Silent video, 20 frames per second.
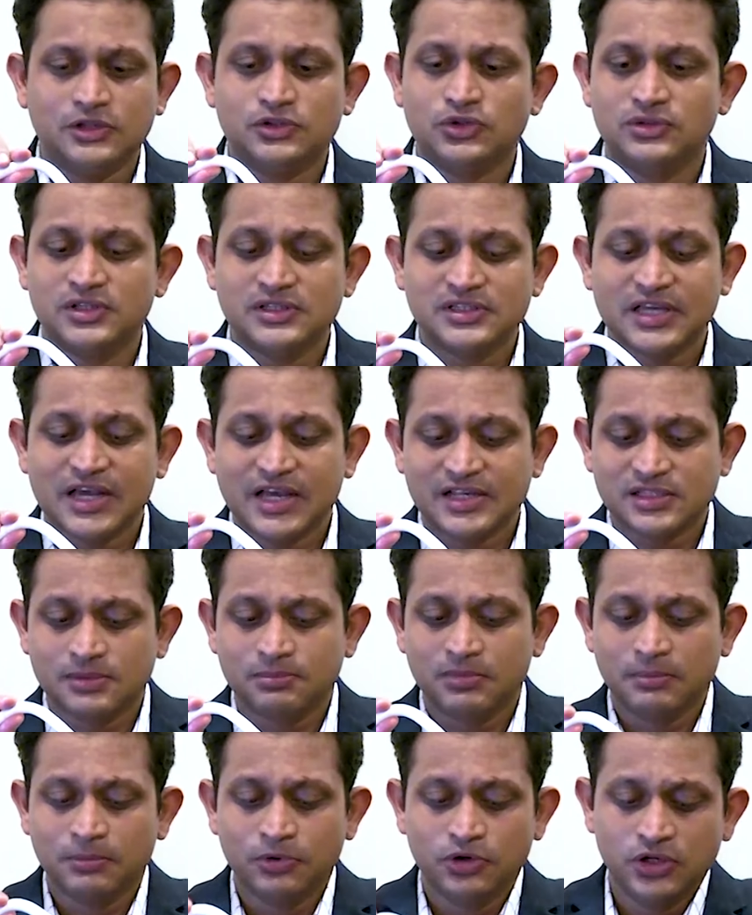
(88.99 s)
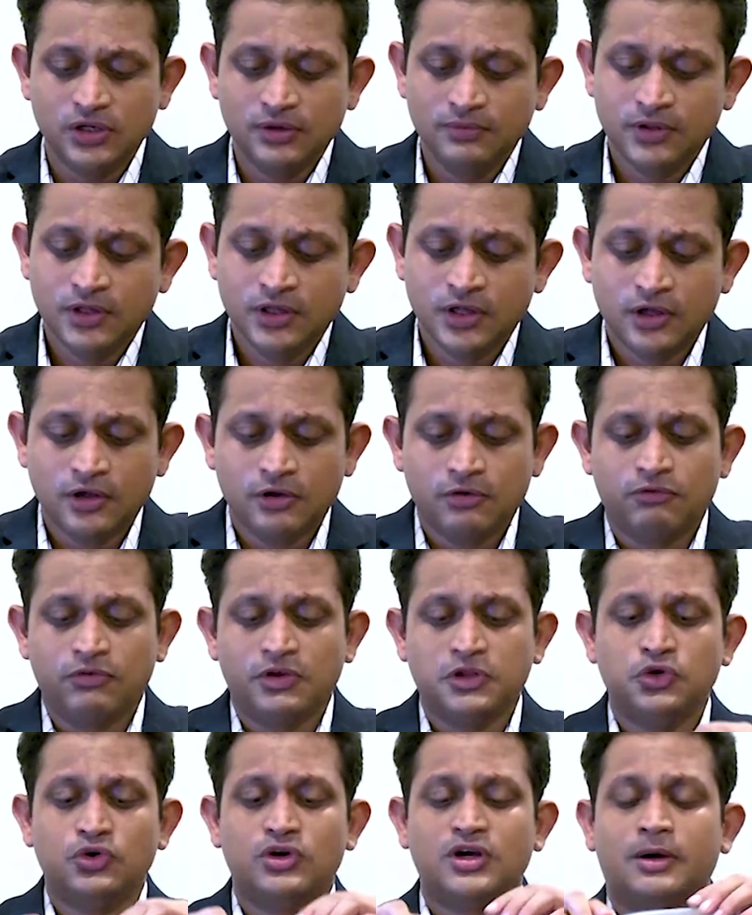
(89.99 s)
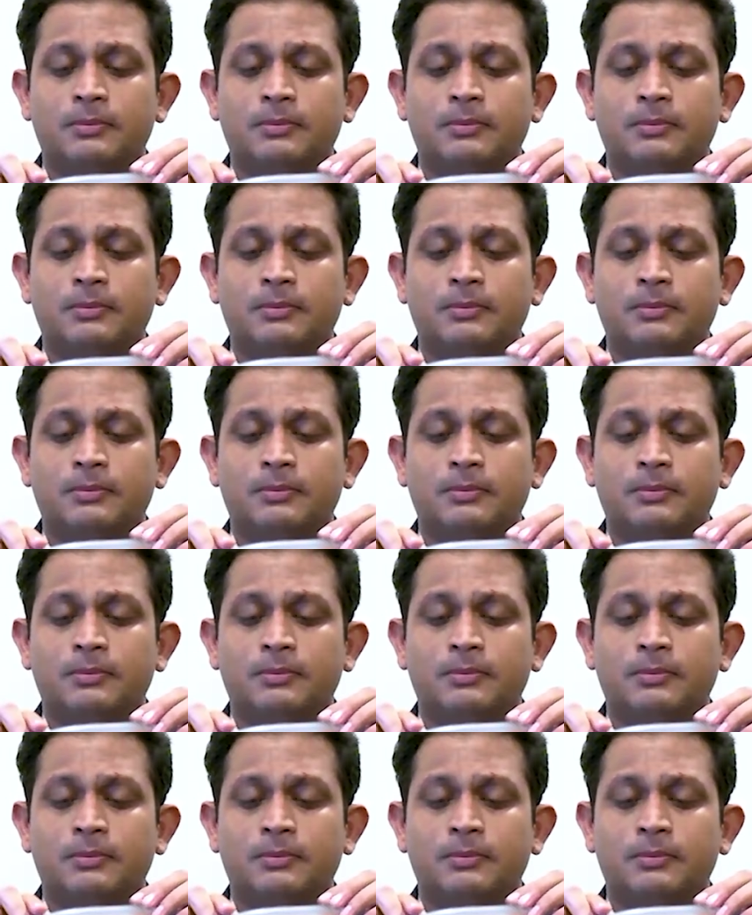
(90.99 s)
So this has a memory when you